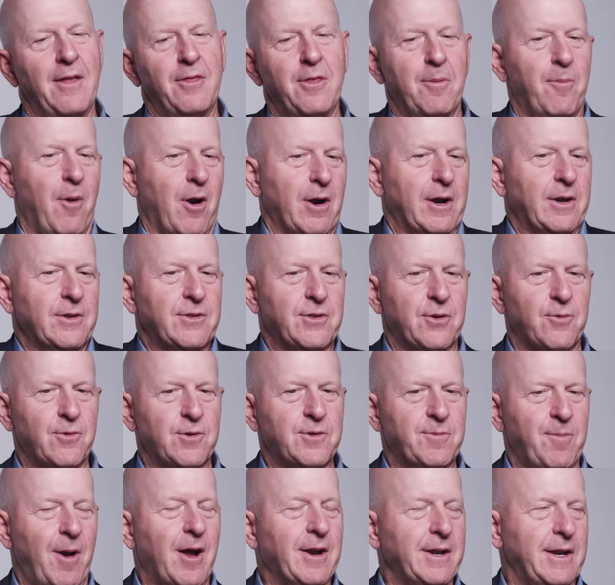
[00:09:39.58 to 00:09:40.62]
and the markets are
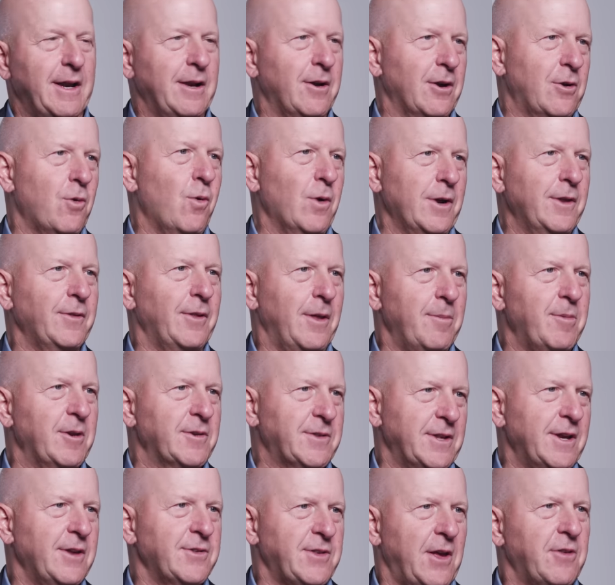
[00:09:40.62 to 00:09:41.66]
responding accordingly
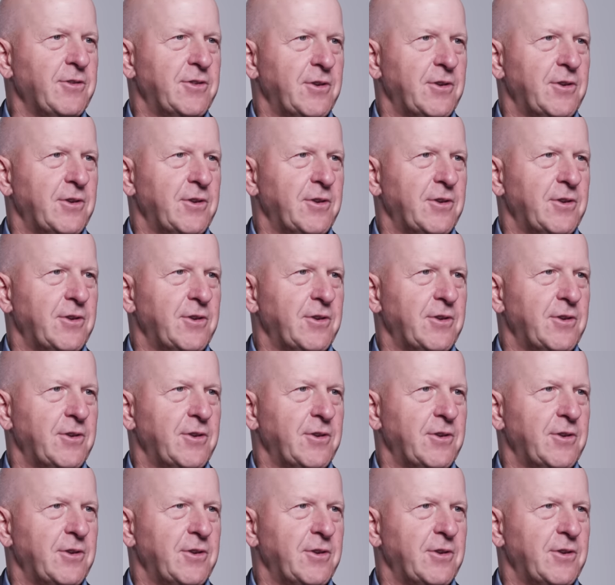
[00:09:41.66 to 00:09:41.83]
because it is